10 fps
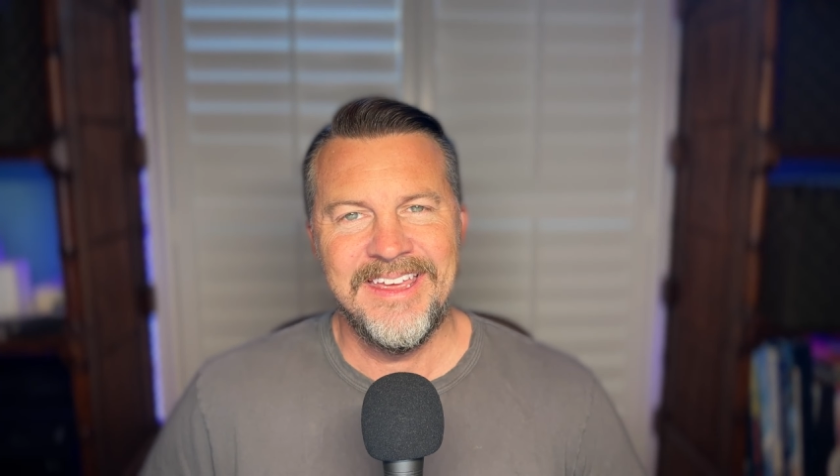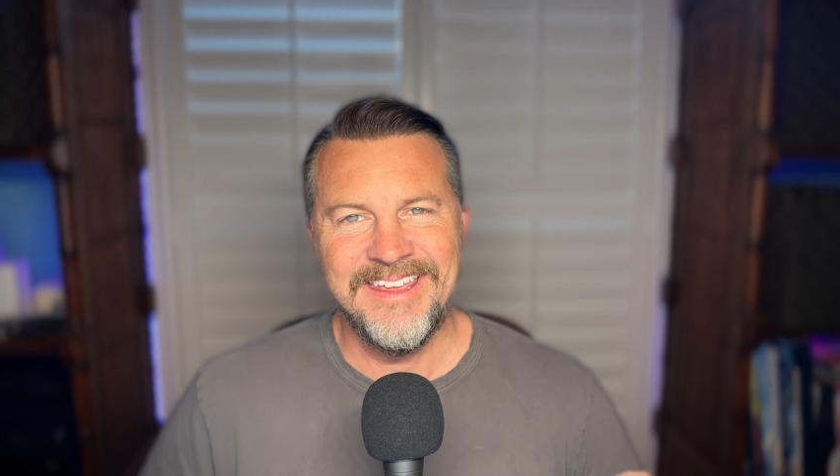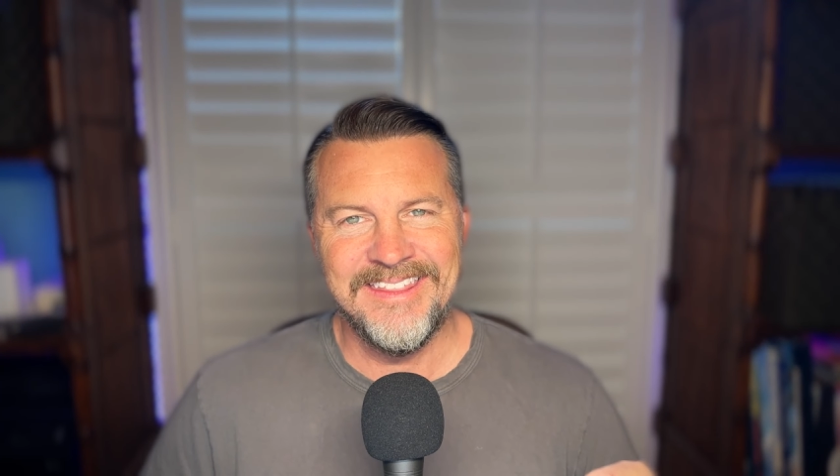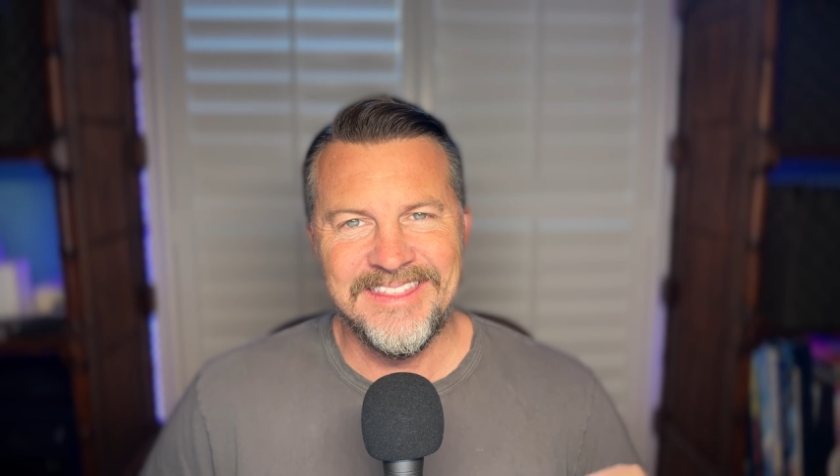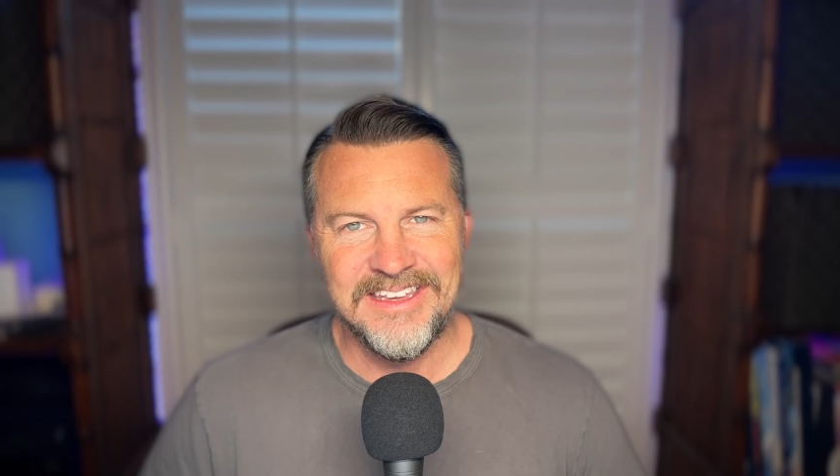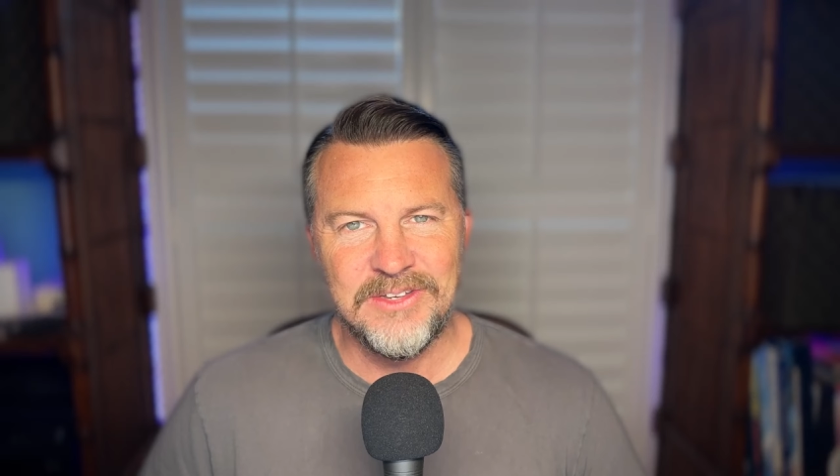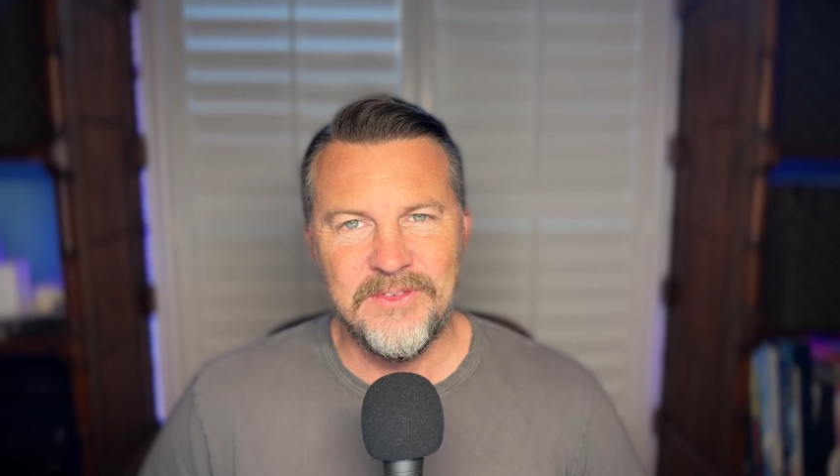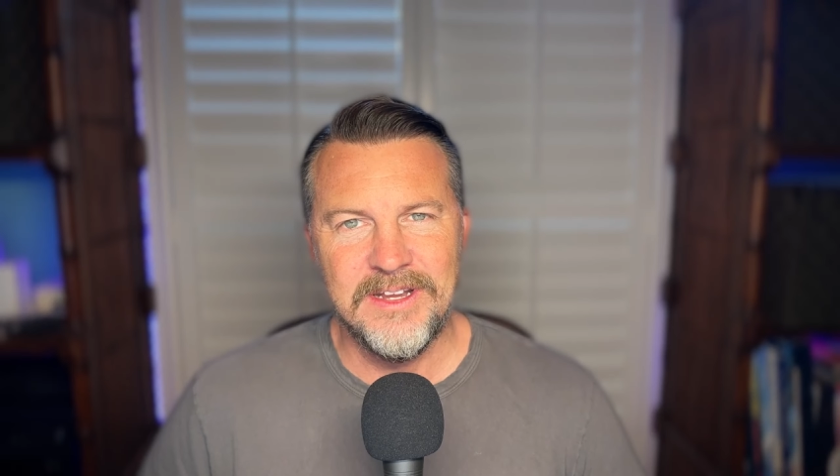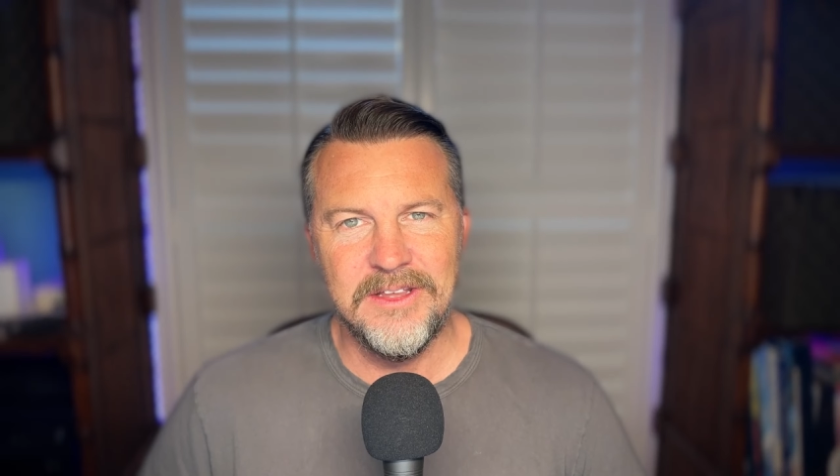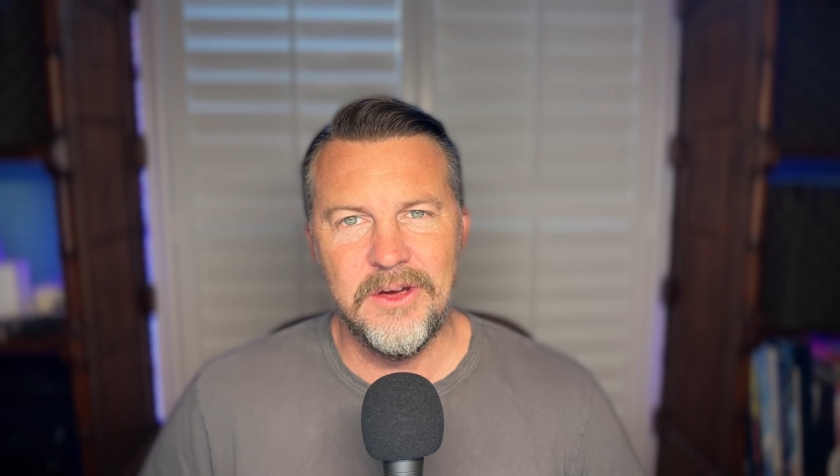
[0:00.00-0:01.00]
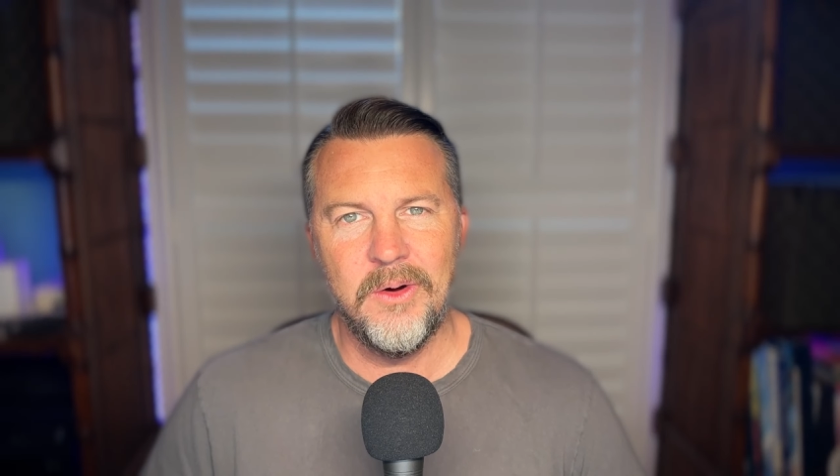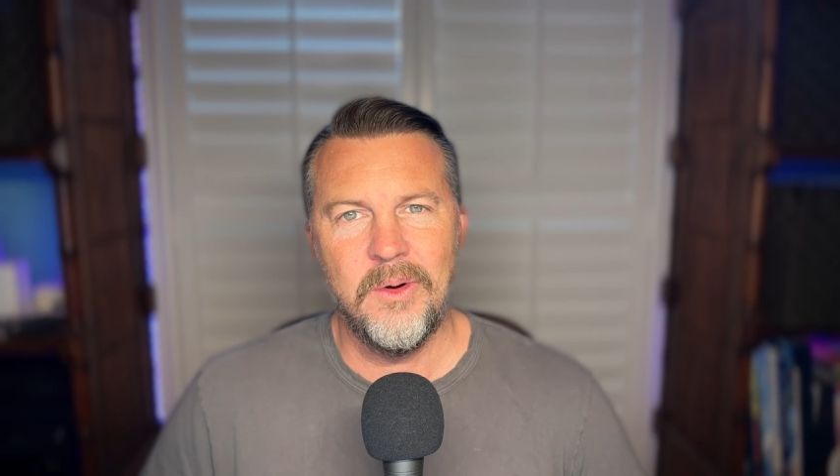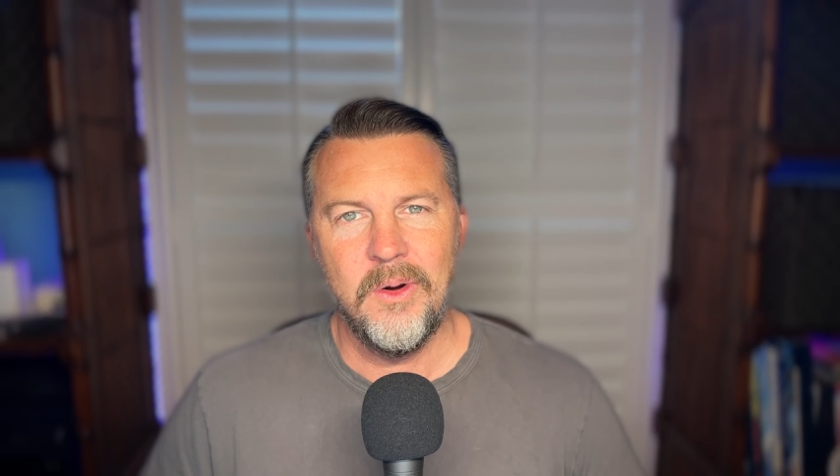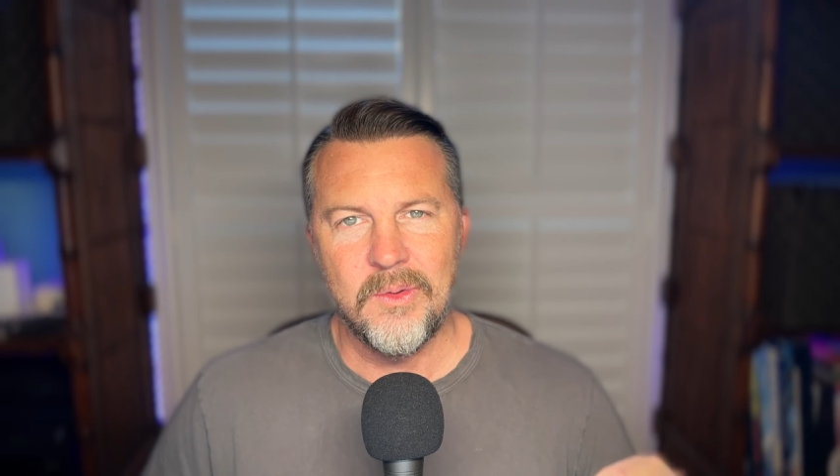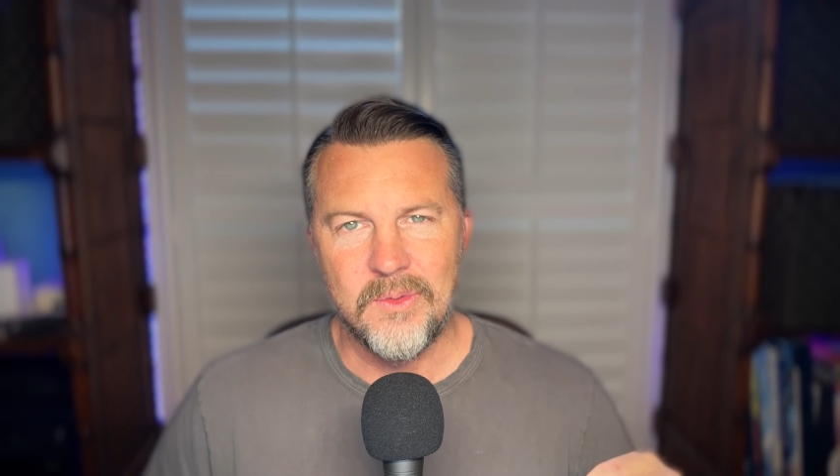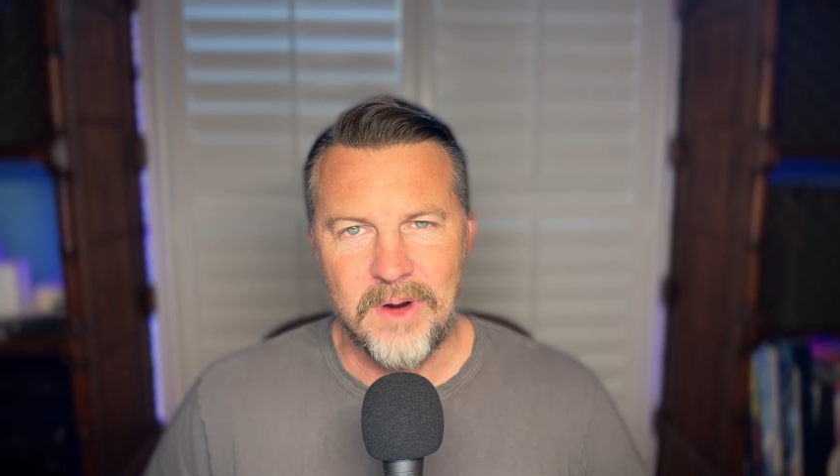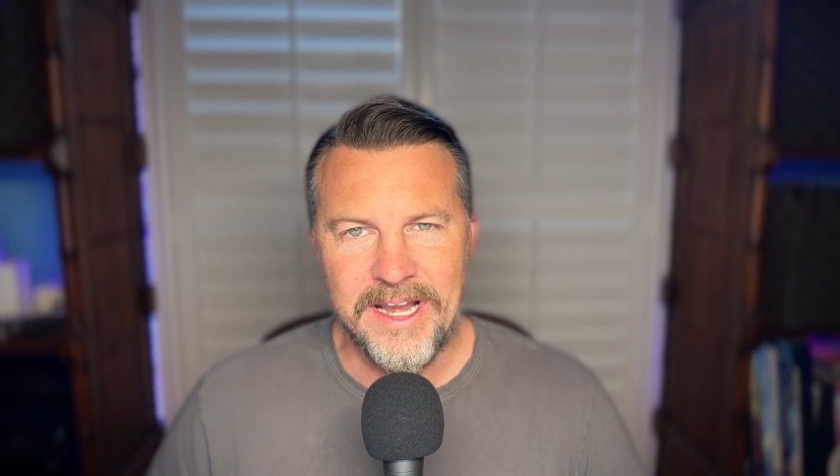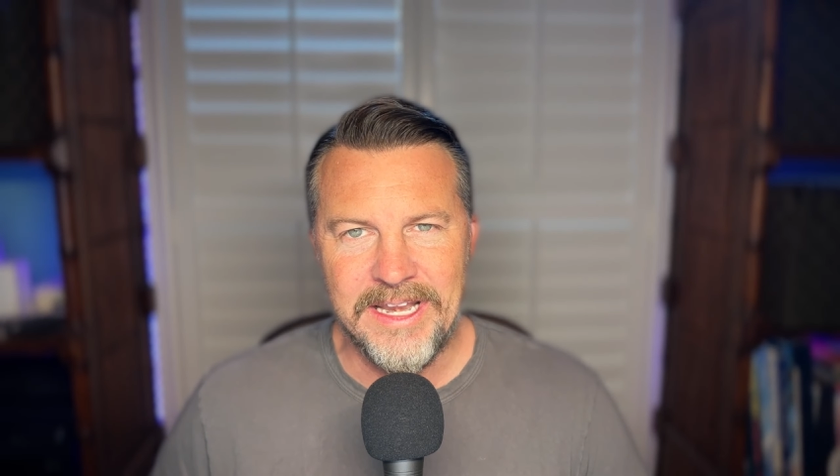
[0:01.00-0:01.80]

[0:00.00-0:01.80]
in this video right